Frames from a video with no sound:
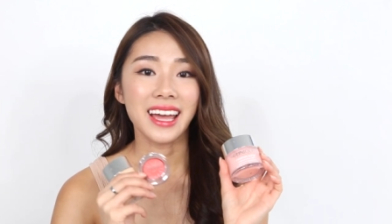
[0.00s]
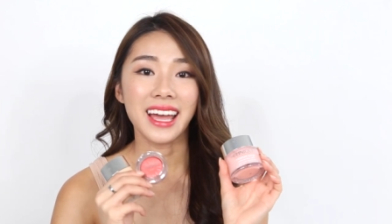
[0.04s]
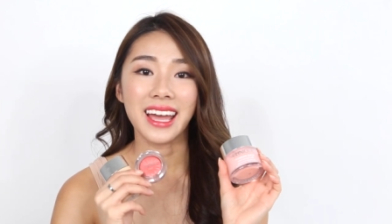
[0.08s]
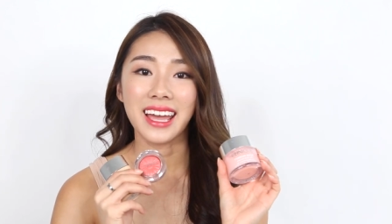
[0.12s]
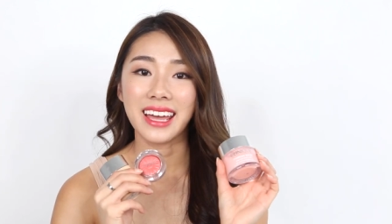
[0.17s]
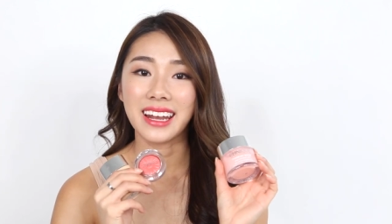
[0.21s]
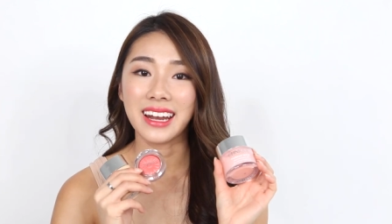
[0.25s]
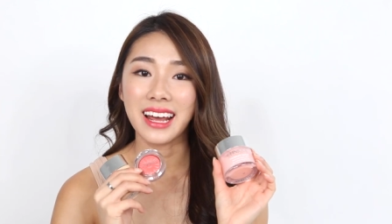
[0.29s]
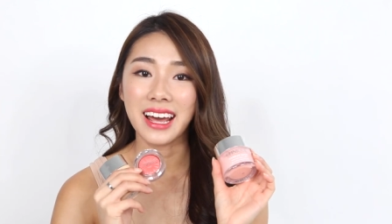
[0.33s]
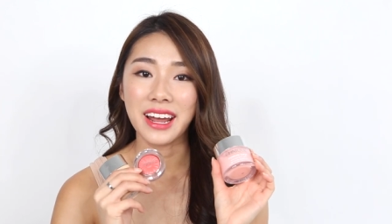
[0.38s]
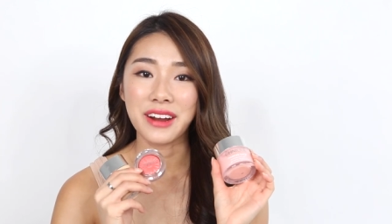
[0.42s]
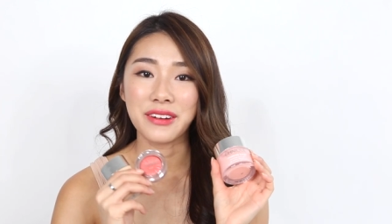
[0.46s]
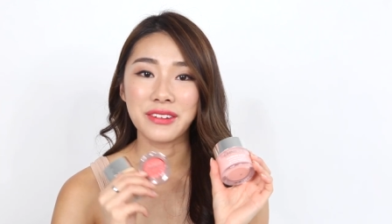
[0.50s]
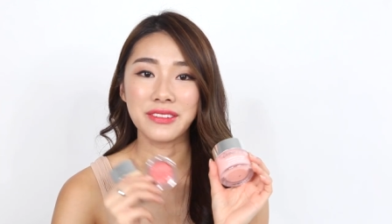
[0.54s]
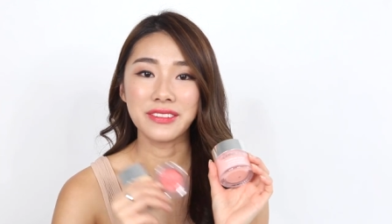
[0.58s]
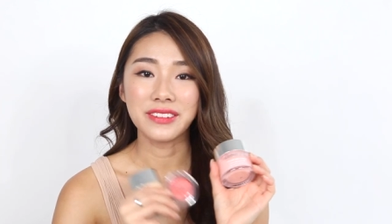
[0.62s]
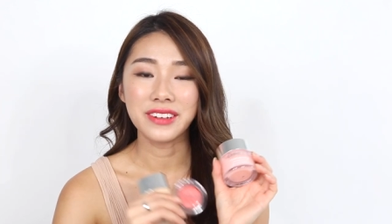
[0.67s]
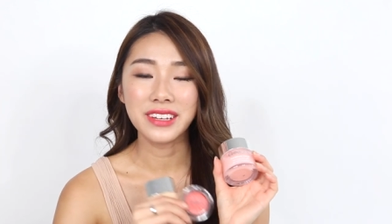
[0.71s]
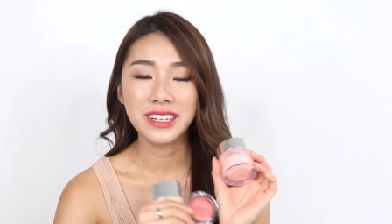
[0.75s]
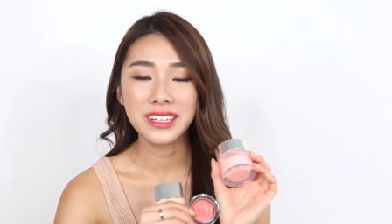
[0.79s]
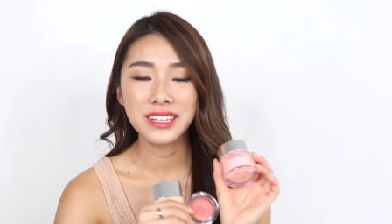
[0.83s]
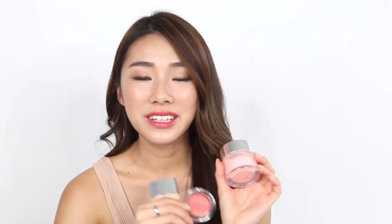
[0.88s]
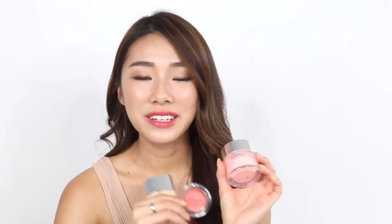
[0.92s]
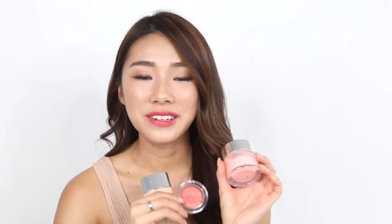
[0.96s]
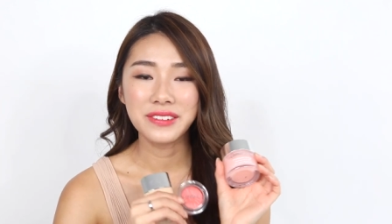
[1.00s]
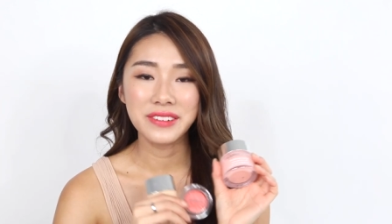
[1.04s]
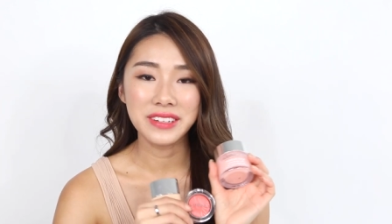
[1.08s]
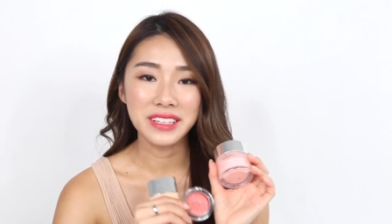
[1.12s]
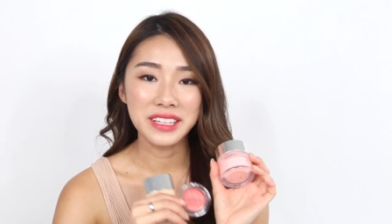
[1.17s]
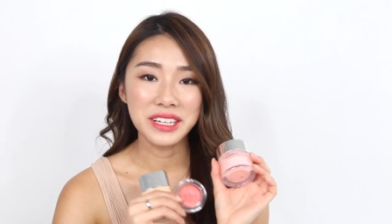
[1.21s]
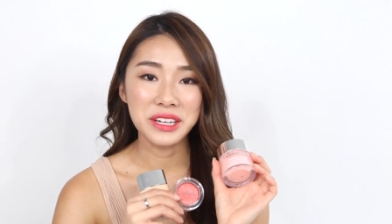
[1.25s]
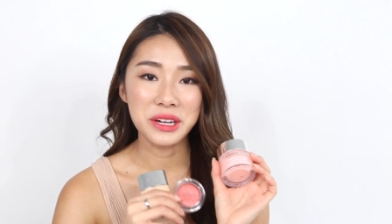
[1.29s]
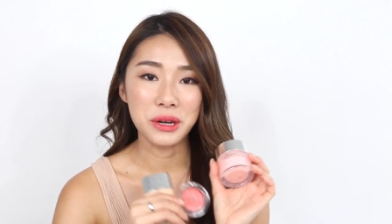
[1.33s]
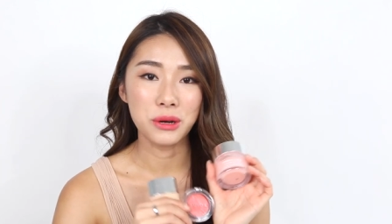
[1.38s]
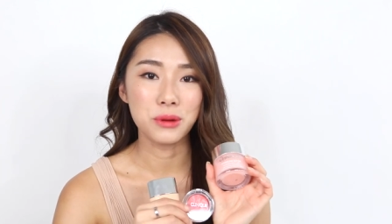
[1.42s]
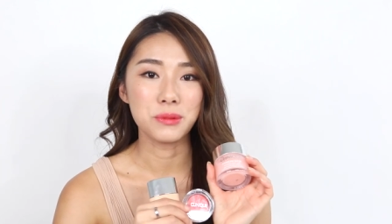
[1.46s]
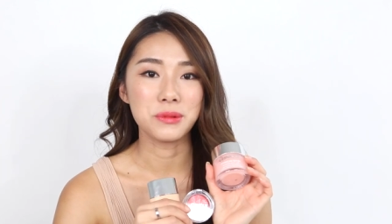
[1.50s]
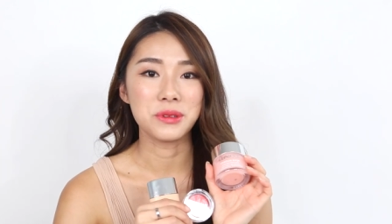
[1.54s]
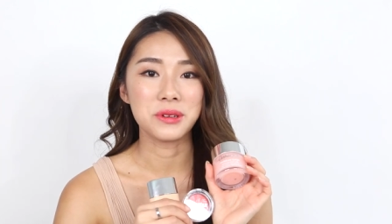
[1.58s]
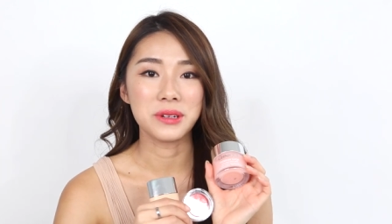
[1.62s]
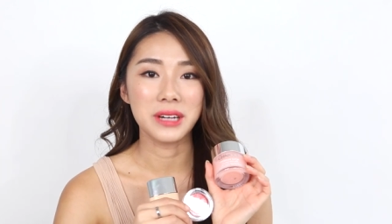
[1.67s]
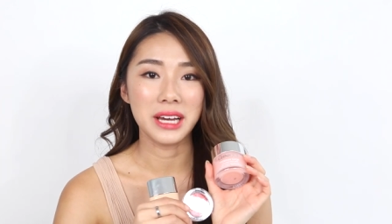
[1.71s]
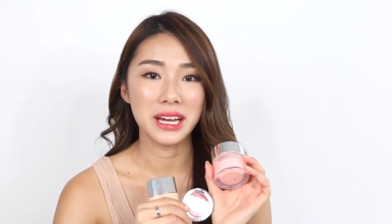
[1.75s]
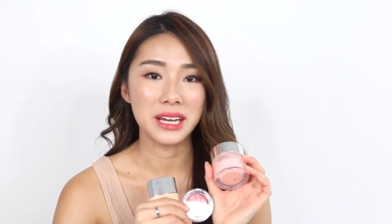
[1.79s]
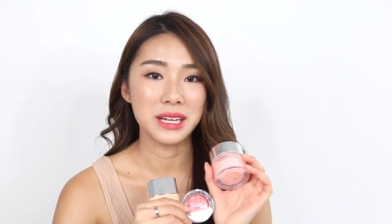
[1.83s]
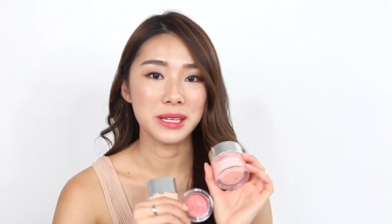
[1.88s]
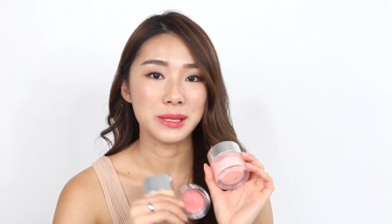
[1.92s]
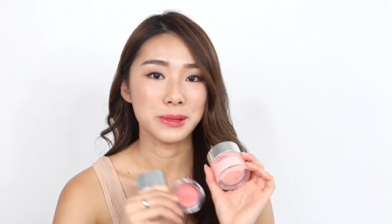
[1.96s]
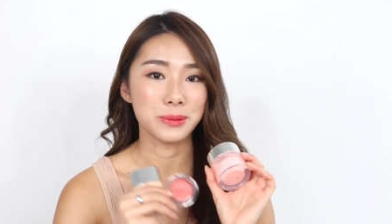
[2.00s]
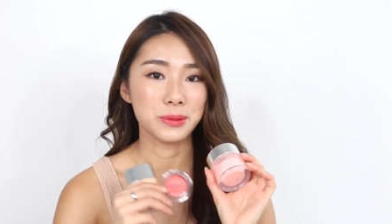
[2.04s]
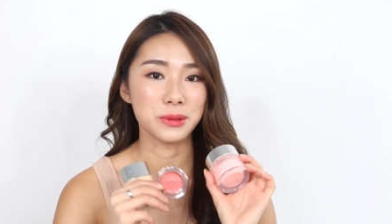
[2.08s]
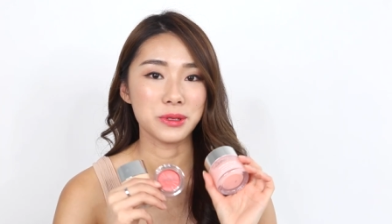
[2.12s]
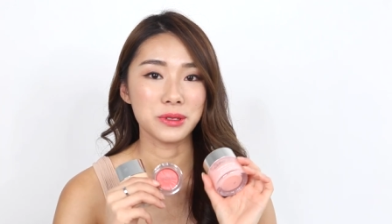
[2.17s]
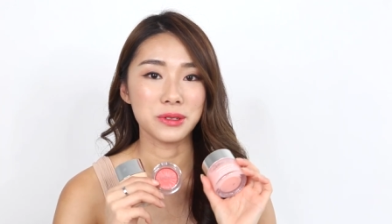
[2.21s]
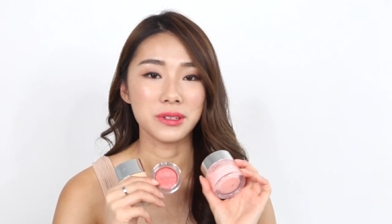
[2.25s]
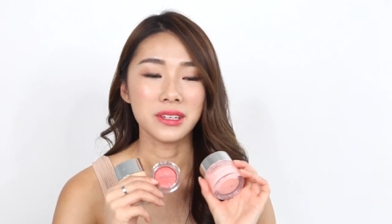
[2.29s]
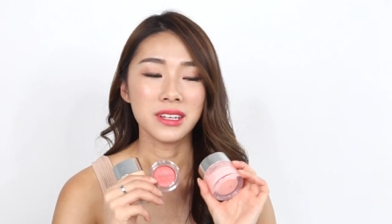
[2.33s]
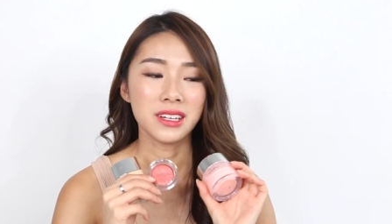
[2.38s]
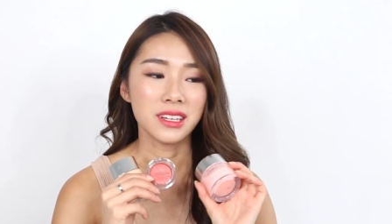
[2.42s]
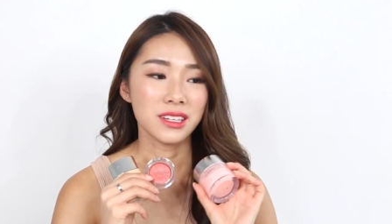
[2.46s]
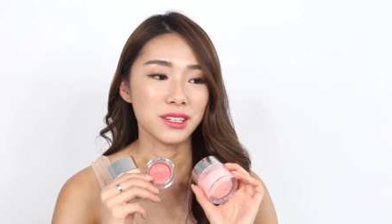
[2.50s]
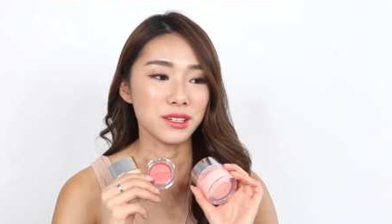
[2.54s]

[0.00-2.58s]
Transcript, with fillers: and I really really hope you guys would